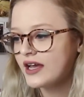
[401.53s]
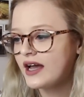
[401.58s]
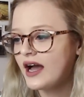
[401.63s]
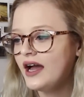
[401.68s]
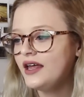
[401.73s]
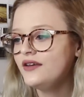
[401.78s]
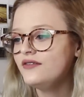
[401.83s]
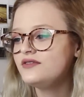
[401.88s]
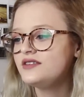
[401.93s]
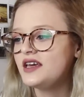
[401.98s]

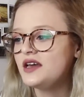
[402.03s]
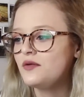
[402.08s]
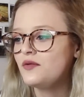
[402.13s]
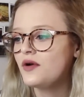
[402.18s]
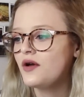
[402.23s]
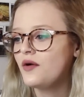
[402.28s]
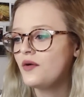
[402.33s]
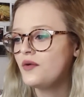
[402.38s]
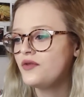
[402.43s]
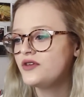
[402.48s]
Kind of take
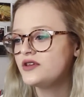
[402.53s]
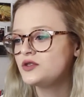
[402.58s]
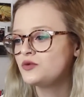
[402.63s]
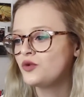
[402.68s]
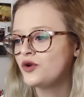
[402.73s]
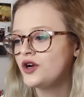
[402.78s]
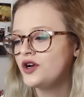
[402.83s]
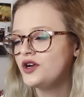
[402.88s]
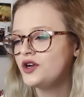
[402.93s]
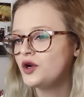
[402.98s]
with
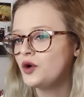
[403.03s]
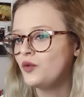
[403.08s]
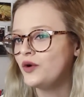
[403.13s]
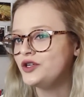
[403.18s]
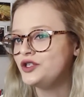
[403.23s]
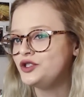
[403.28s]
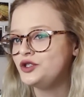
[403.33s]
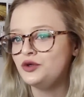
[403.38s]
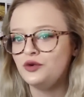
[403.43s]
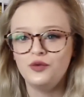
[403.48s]
this word
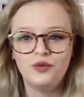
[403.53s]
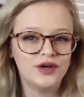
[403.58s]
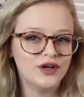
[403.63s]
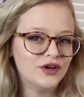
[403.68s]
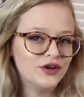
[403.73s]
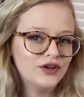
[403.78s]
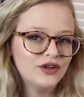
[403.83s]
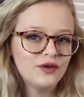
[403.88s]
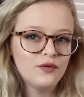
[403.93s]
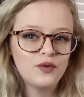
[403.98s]
what you
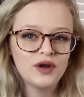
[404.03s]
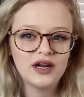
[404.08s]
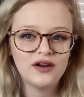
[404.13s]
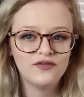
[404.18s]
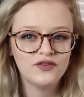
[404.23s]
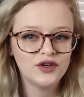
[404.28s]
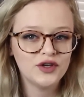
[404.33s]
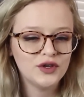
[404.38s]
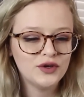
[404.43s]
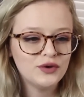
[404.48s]
will,
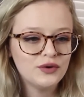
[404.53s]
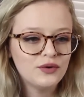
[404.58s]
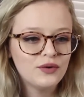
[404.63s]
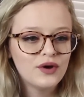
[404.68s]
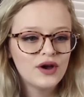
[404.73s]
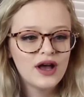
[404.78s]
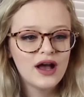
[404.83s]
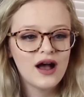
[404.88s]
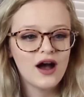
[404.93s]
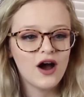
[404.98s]
whatever
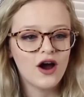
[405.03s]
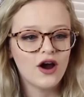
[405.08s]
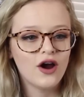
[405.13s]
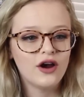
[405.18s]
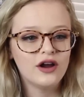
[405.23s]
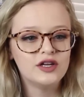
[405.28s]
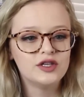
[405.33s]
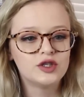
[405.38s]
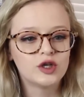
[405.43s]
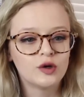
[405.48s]
you
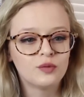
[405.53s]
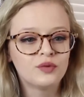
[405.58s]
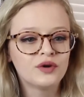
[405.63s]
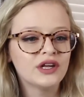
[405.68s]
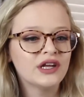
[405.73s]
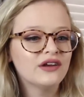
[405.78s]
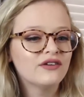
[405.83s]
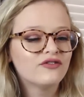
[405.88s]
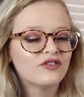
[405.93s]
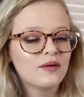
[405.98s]
are
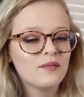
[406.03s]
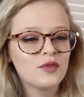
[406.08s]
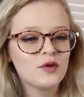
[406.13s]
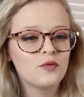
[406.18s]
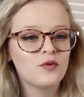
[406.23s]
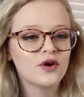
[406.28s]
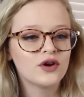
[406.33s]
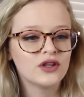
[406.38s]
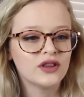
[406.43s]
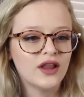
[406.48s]
interpreting from
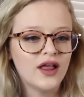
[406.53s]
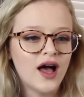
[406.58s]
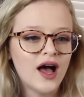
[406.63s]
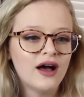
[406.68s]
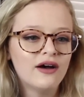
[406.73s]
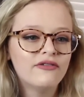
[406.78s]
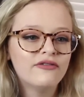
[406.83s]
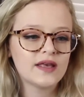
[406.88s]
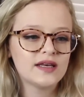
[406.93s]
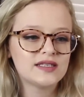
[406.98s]
the word
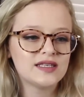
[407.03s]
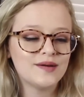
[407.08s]
love.